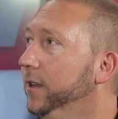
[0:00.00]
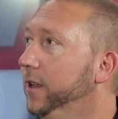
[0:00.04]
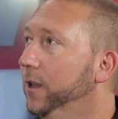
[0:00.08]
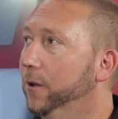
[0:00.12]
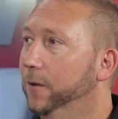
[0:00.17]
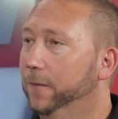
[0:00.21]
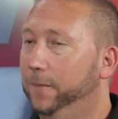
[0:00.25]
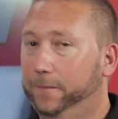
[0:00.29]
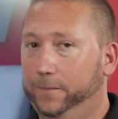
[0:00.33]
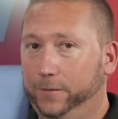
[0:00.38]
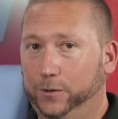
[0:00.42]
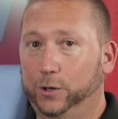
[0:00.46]
You
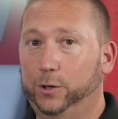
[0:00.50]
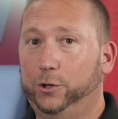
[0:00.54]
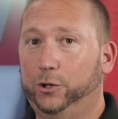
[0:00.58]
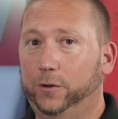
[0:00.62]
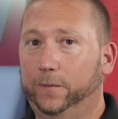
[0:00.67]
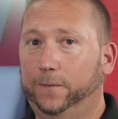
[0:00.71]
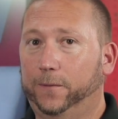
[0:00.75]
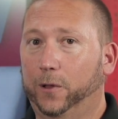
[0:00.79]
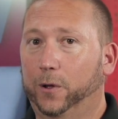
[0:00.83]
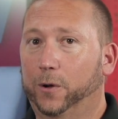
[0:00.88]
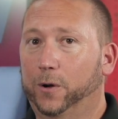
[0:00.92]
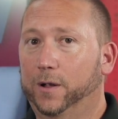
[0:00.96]
know, as soon as
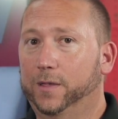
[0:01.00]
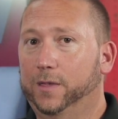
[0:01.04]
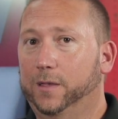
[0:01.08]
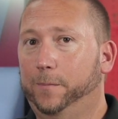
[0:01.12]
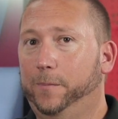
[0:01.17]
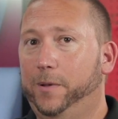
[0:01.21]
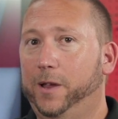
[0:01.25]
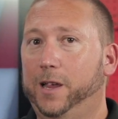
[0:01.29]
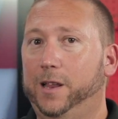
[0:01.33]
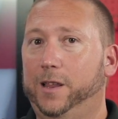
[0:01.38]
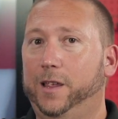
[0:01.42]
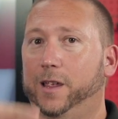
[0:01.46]
you floor it, the
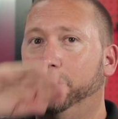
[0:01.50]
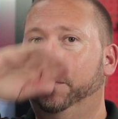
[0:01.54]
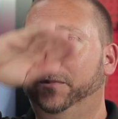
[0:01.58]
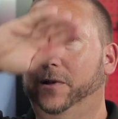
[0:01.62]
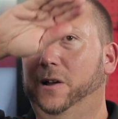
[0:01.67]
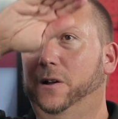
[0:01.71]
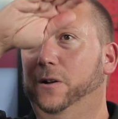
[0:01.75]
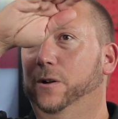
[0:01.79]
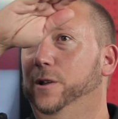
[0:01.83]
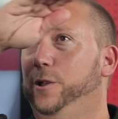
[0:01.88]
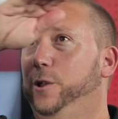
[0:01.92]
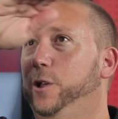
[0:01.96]
PD
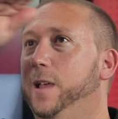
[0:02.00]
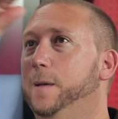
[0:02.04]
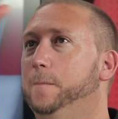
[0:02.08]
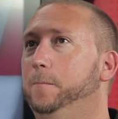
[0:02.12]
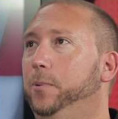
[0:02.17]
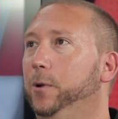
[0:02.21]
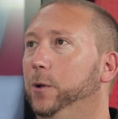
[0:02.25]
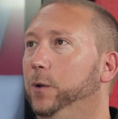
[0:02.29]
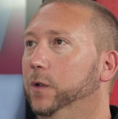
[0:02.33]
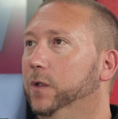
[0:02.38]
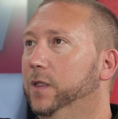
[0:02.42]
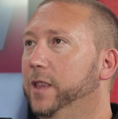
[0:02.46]
blower, you get
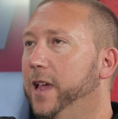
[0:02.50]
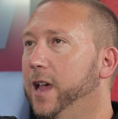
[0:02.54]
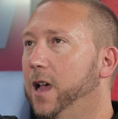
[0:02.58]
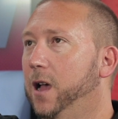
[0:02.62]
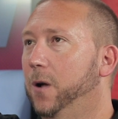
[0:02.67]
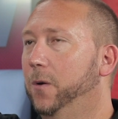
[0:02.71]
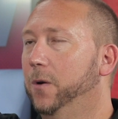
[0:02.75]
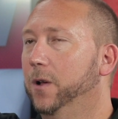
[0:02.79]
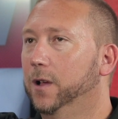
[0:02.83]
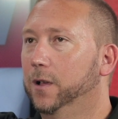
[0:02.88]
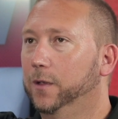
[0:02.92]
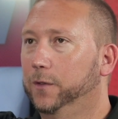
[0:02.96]
boost
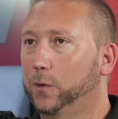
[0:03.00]
now,